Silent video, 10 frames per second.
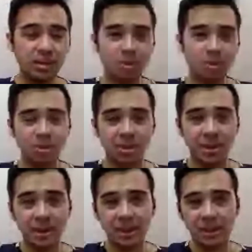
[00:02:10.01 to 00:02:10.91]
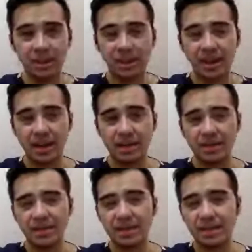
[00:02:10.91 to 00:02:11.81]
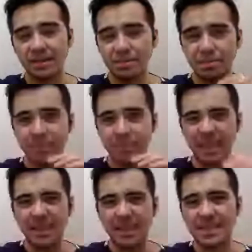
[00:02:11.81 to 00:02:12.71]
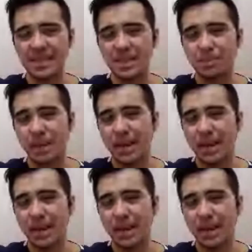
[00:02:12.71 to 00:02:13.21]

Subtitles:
getting that six-pack is your goal,